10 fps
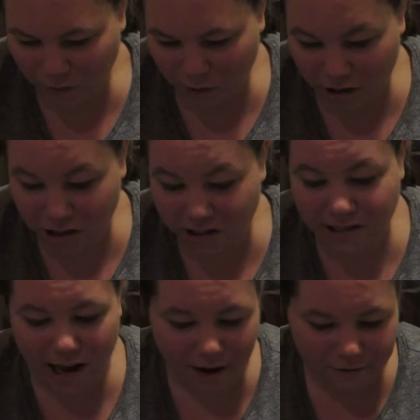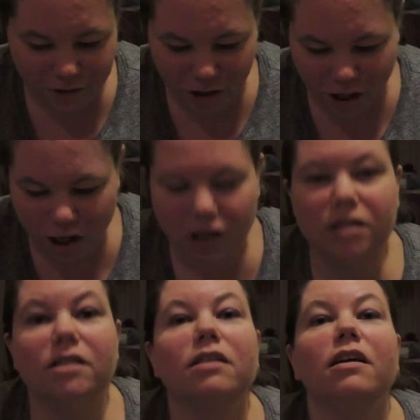Washes nav
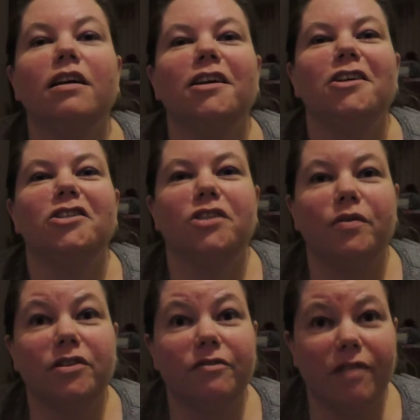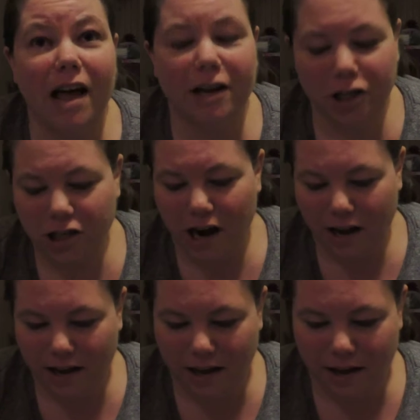charts. So his flak
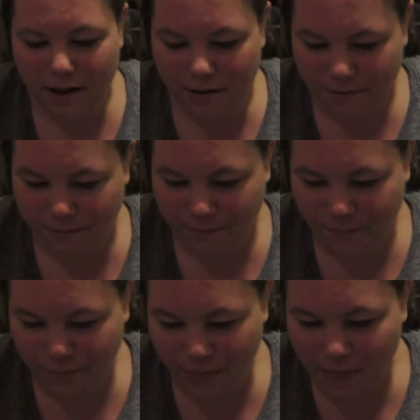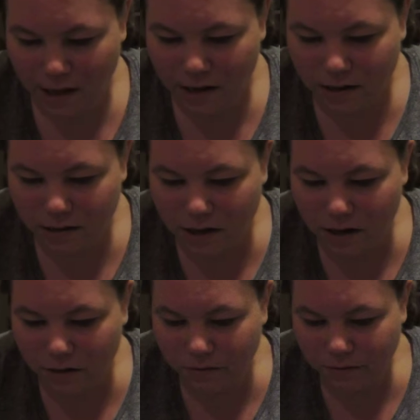jacket.
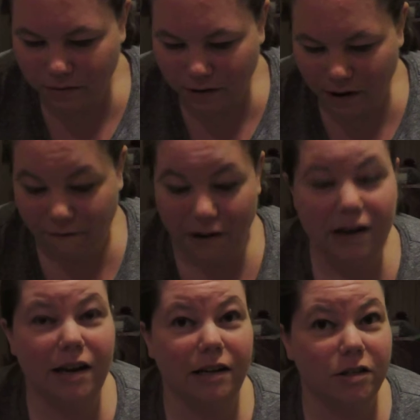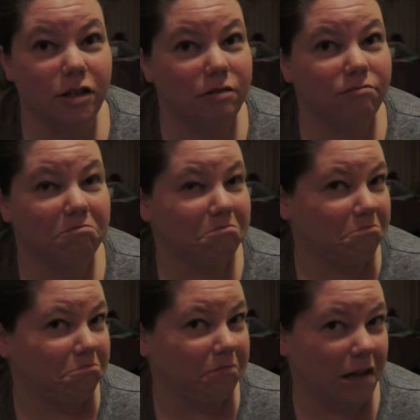So a fan dancer.
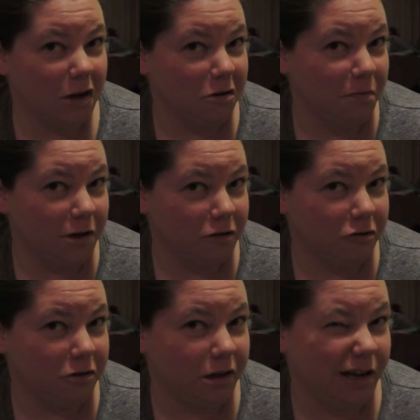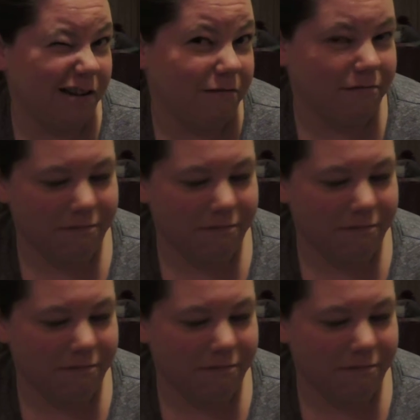That could be interesting.